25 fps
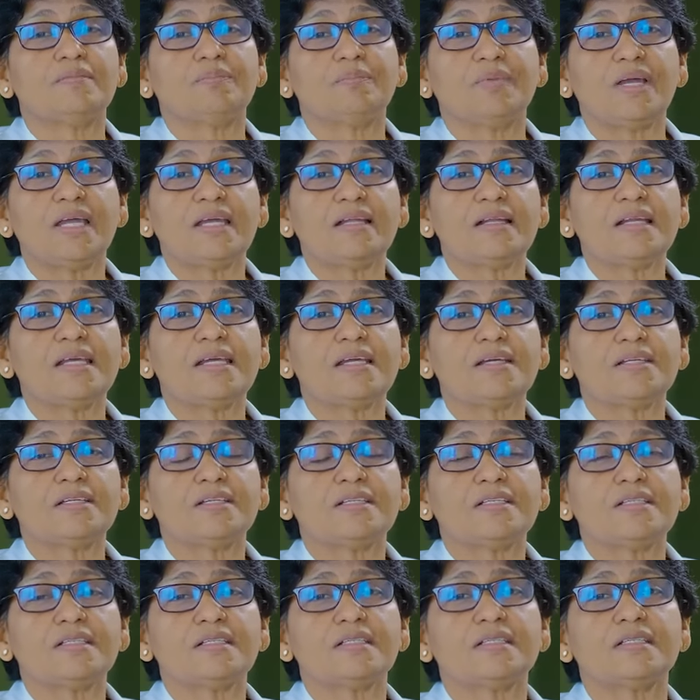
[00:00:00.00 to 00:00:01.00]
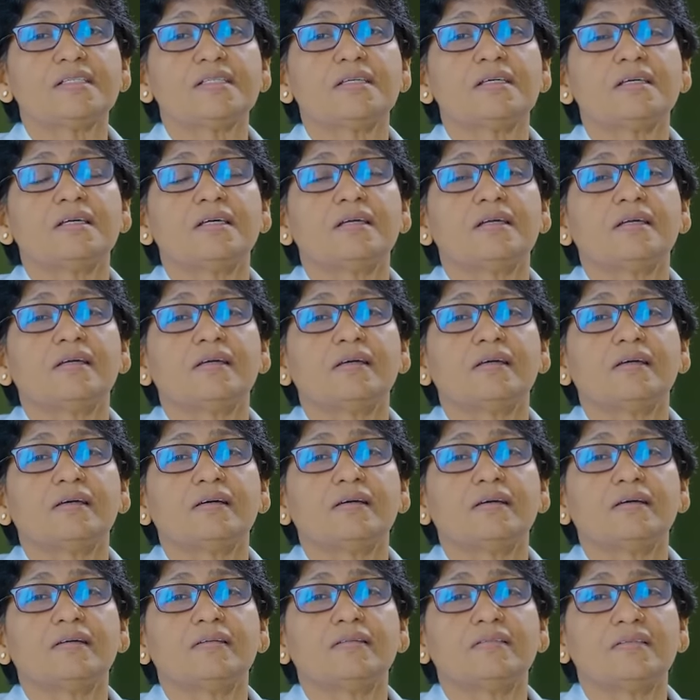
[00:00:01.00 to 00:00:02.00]
Mainly it is
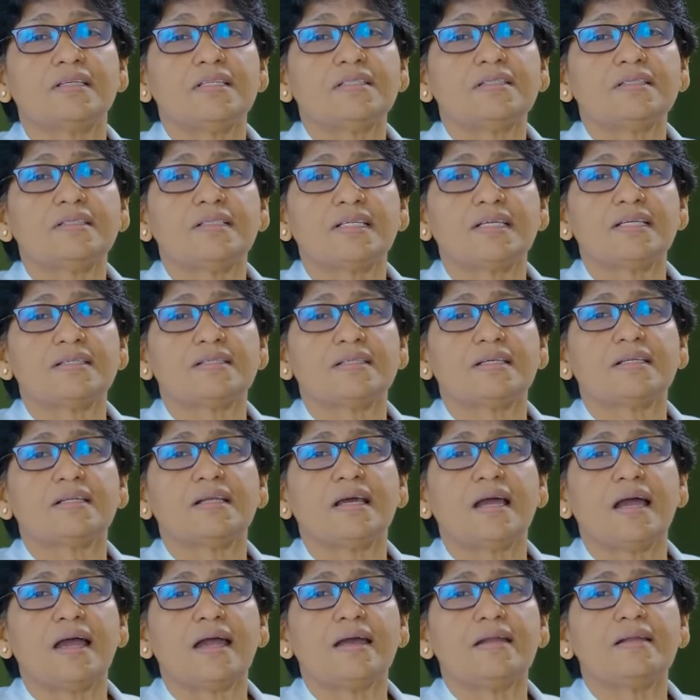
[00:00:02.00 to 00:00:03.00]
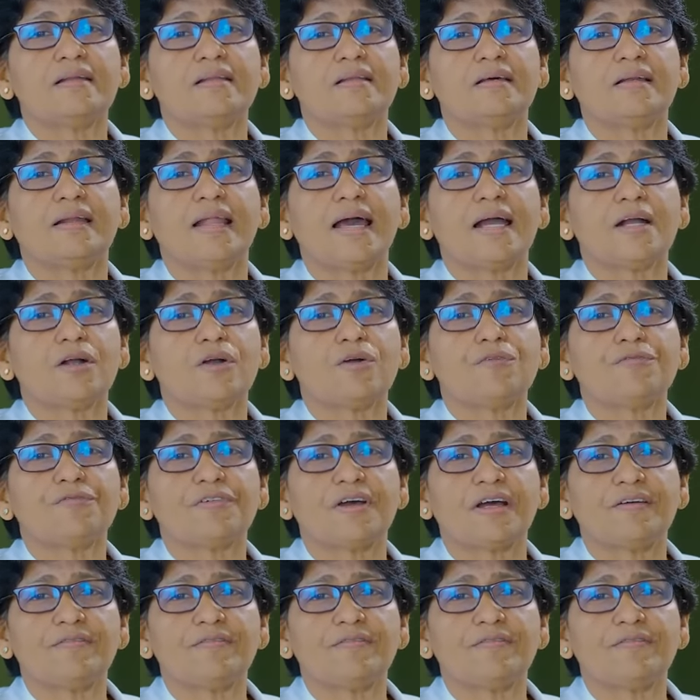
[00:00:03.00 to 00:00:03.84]
this reason and the lack of